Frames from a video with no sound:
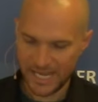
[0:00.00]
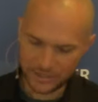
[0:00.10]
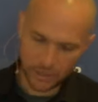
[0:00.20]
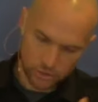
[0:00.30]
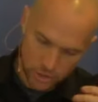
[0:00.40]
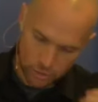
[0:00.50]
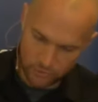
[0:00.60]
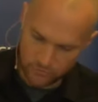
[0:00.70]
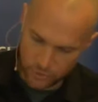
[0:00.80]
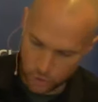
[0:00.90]
And so just to
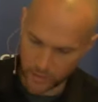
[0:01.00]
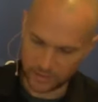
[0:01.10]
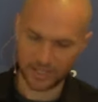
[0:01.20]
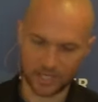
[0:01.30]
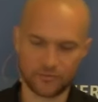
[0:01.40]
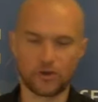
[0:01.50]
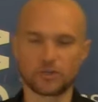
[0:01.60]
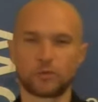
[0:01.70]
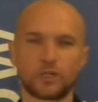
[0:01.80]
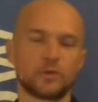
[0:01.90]
review quickly, the
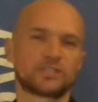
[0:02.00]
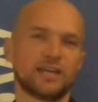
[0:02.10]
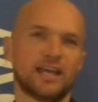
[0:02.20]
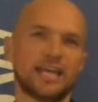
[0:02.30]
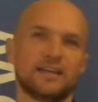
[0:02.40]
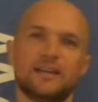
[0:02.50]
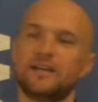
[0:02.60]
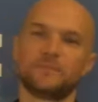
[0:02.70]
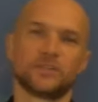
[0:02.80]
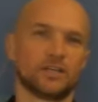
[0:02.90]
first week we said, hey,
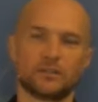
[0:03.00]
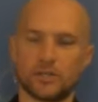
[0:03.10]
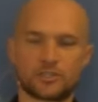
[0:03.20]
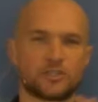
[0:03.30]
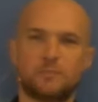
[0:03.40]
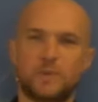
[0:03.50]
there's this